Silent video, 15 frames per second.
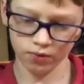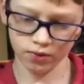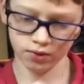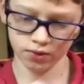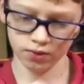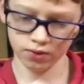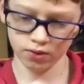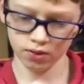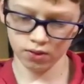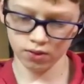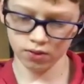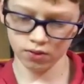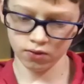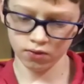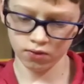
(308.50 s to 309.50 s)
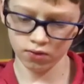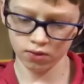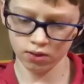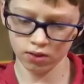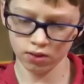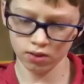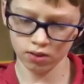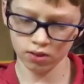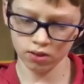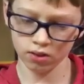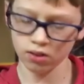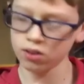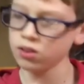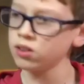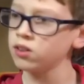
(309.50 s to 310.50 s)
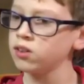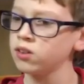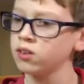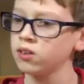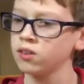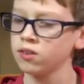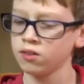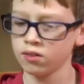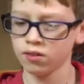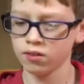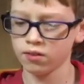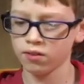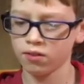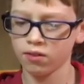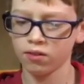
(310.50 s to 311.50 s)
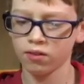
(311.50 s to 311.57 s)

No words are spoken by the person on screen.